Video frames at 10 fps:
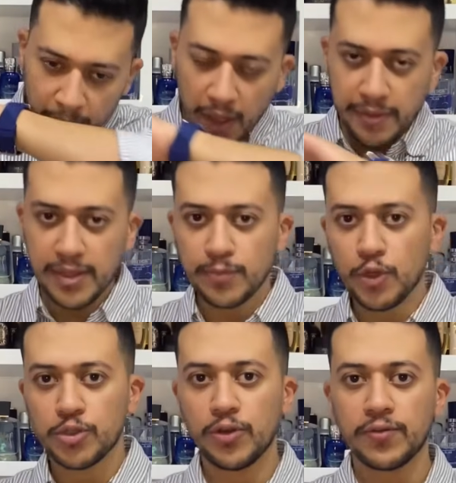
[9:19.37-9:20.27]
I think
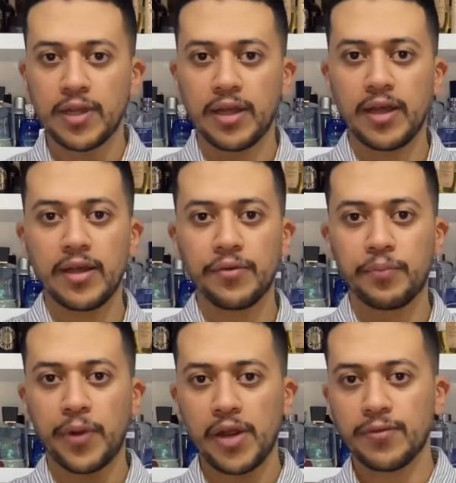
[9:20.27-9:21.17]
most of the
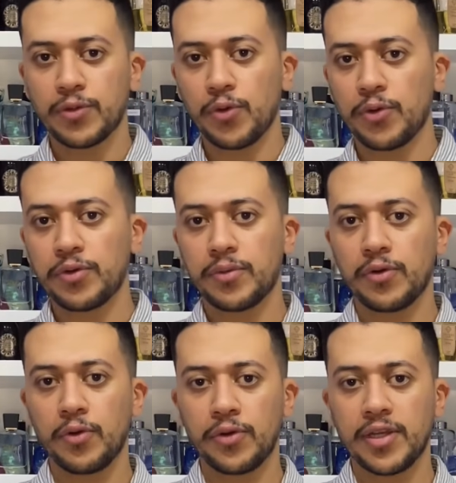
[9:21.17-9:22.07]
private or
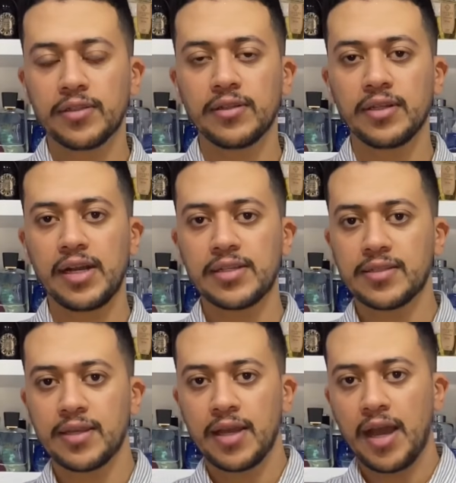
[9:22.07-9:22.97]
Oriental
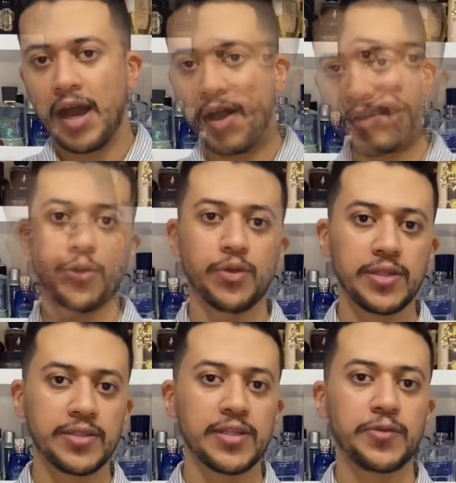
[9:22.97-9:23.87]
lines are
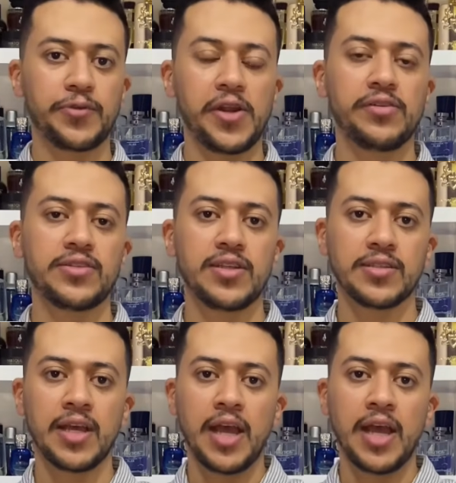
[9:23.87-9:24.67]
unisex fragrances.